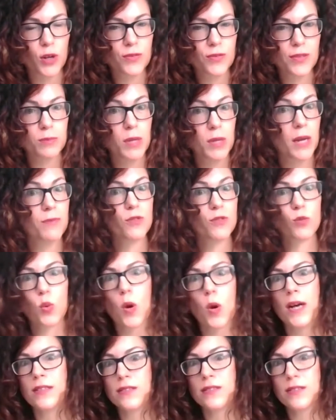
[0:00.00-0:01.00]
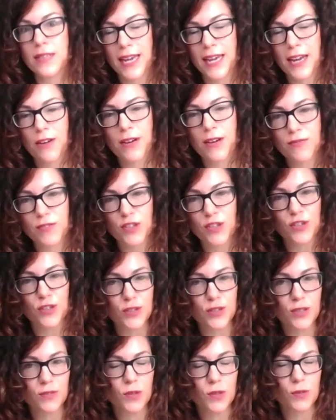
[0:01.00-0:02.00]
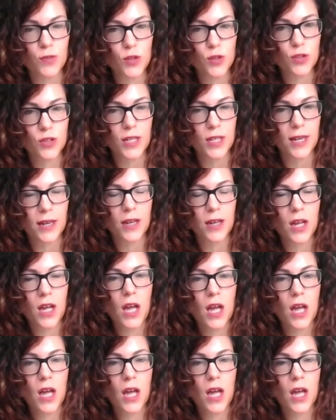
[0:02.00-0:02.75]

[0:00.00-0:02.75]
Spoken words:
sometimes quite scary visions of the future.